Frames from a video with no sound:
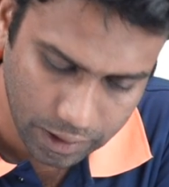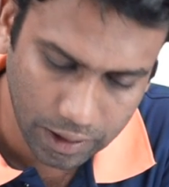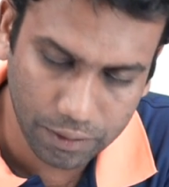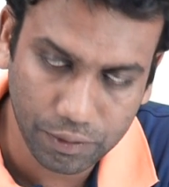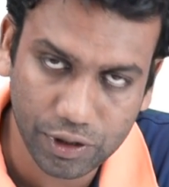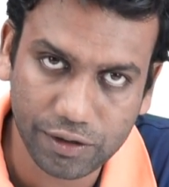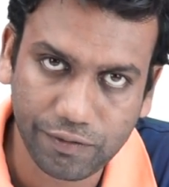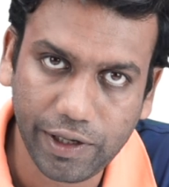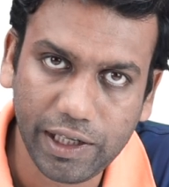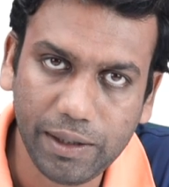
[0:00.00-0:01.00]
and which is
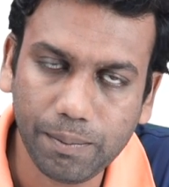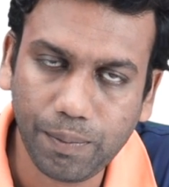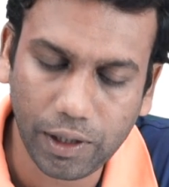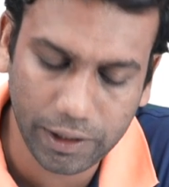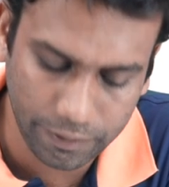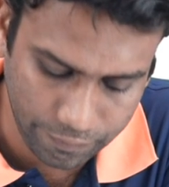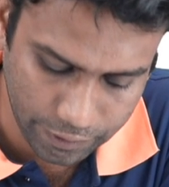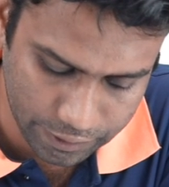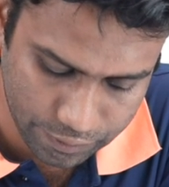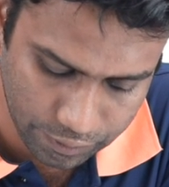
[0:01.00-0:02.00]
very important
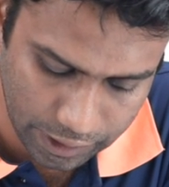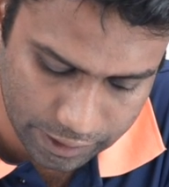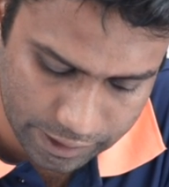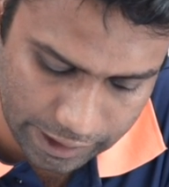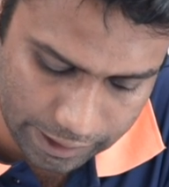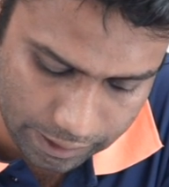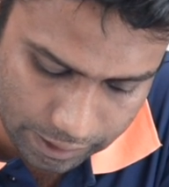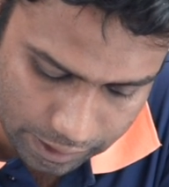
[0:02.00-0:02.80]
for a solar cell